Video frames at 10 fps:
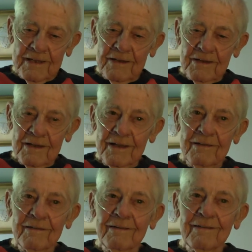And that's
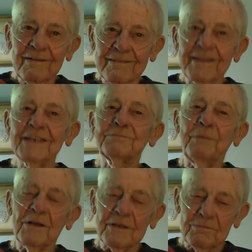this building. This
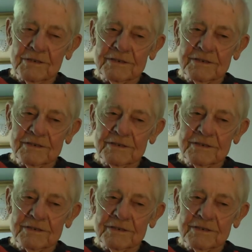building.